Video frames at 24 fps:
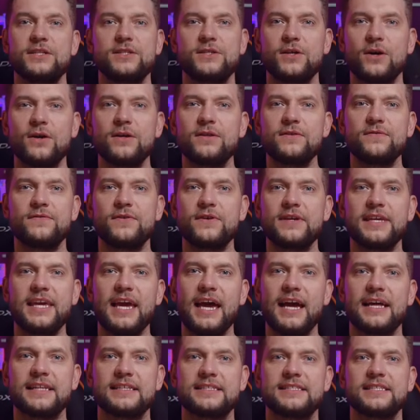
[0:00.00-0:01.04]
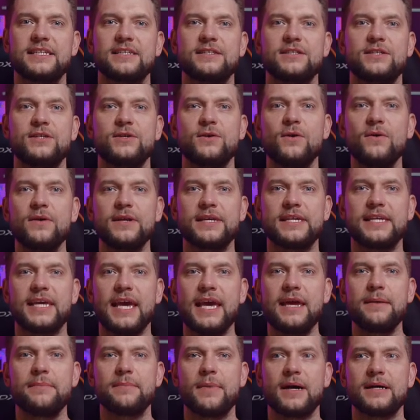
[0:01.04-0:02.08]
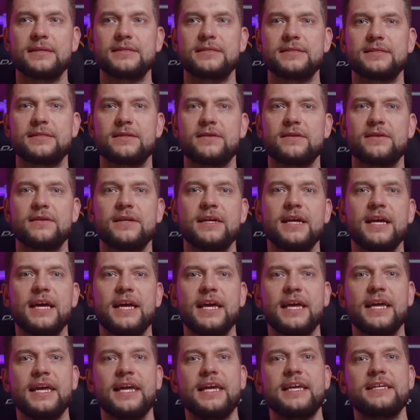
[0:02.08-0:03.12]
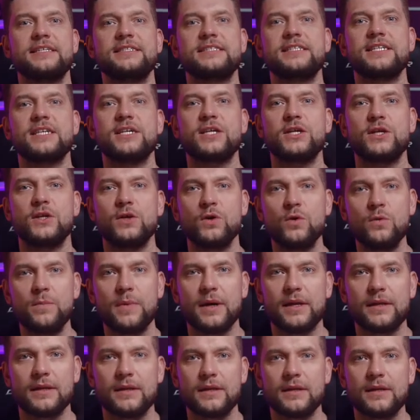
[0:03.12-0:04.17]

Don't forget that your game master is human.